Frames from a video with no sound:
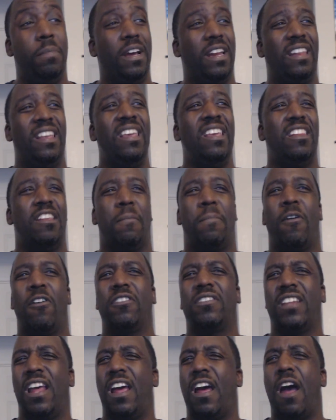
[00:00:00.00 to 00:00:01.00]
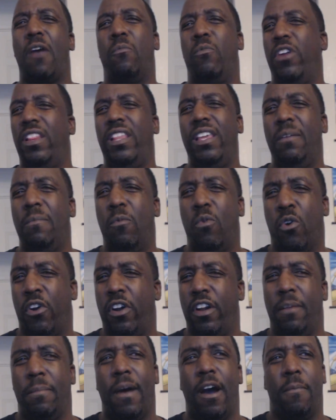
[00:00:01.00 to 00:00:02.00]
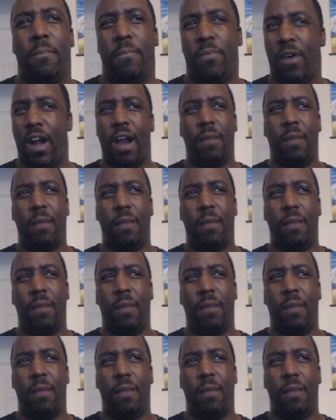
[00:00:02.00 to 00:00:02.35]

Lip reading: But the person that I'm really worried about,